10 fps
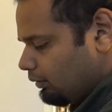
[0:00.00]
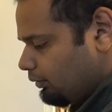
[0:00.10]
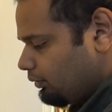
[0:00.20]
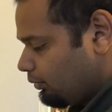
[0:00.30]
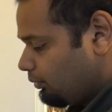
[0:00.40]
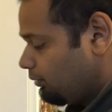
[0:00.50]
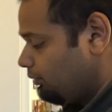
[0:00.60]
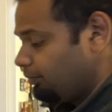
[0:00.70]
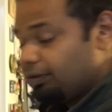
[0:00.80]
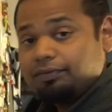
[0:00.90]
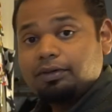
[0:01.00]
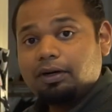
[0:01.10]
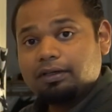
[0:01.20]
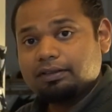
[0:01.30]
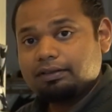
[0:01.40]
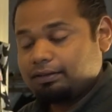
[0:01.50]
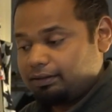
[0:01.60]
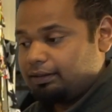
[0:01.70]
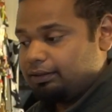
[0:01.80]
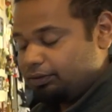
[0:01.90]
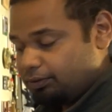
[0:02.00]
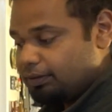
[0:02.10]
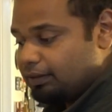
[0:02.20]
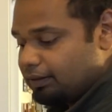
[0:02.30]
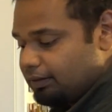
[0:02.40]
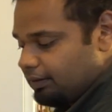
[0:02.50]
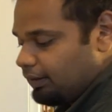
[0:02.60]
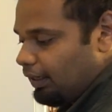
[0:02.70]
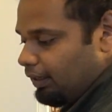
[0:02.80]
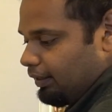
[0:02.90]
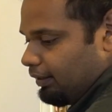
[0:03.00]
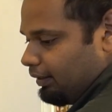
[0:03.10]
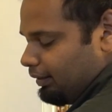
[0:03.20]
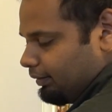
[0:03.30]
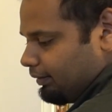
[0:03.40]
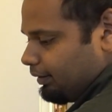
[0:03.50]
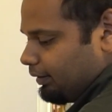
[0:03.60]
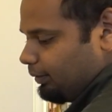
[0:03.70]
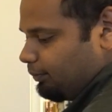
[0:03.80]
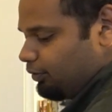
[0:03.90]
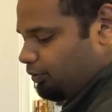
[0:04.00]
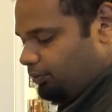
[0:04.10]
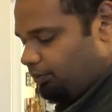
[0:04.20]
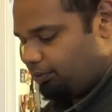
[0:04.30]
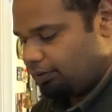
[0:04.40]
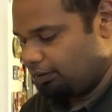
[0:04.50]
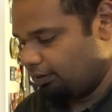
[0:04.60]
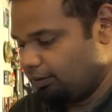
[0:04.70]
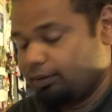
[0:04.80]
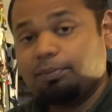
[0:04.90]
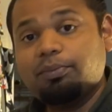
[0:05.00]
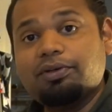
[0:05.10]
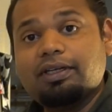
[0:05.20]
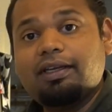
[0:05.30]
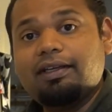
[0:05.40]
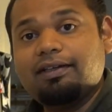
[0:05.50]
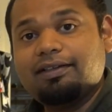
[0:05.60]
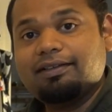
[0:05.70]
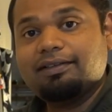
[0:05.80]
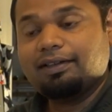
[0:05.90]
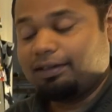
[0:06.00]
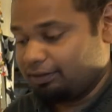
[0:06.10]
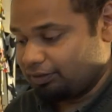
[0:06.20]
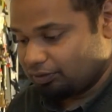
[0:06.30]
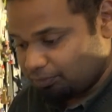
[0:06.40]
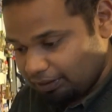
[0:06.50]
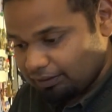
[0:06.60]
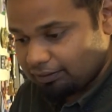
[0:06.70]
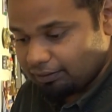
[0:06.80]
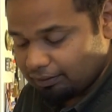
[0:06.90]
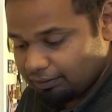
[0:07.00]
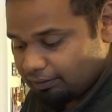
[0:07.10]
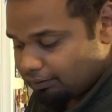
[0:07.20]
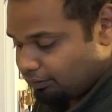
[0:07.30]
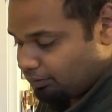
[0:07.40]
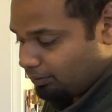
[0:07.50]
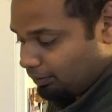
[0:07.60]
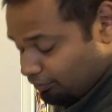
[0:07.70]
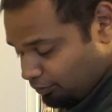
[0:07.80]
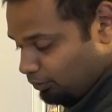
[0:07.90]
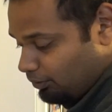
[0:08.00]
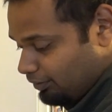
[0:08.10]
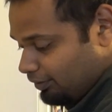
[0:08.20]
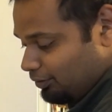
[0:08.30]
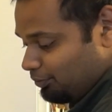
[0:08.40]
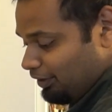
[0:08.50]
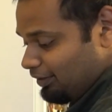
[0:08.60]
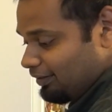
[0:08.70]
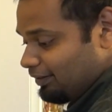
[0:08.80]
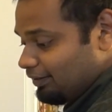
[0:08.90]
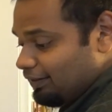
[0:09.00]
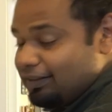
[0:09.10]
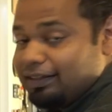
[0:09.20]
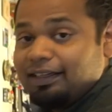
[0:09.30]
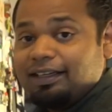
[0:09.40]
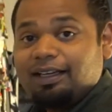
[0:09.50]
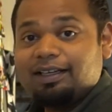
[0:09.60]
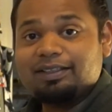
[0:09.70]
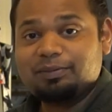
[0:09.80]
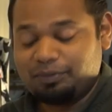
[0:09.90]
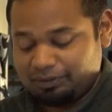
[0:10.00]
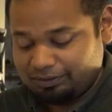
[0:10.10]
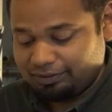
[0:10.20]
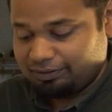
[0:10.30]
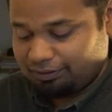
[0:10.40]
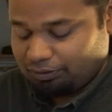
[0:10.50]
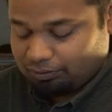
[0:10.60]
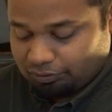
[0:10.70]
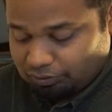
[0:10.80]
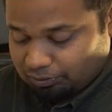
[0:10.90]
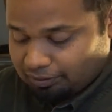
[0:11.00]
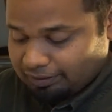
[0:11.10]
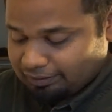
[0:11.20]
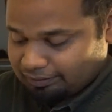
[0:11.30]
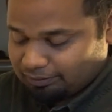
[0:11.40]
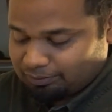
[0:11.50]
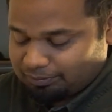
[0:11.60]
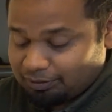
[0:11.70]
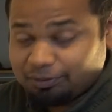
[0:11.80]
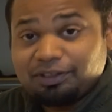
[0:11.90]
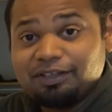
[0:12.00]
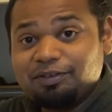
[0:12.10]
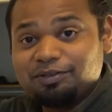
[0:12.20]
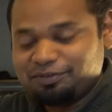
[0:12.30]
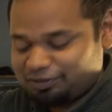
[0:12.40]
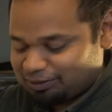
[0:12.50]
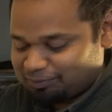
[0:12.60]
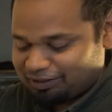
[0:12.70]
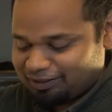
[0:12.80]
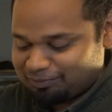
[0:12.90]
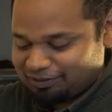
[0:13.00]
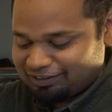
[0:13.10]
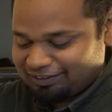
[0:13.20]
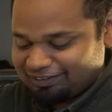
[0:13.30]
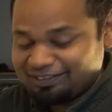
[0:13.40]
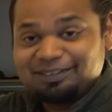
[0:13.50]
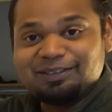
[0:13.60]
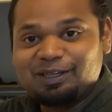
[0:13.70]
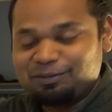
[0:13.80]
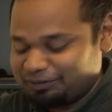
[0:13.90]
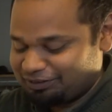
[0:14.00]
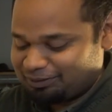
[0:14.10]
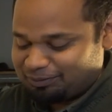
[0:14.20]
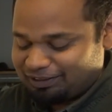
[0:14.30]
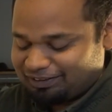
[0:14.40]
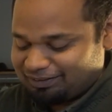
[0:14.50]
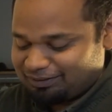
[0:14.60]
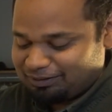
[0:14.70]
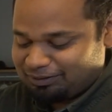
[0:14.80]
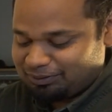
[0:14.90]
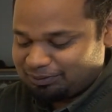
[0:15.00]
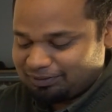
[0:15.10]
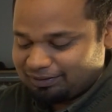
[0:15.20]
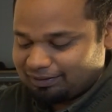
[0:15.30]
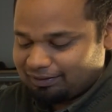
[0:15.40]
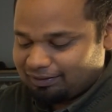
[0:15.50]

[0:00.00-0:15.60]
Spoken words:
So we've got our yogurt and it's time to put in our sweetener. So of course sweeten as per your choice, so we don't give you firm recommendations on how much sweetener to use.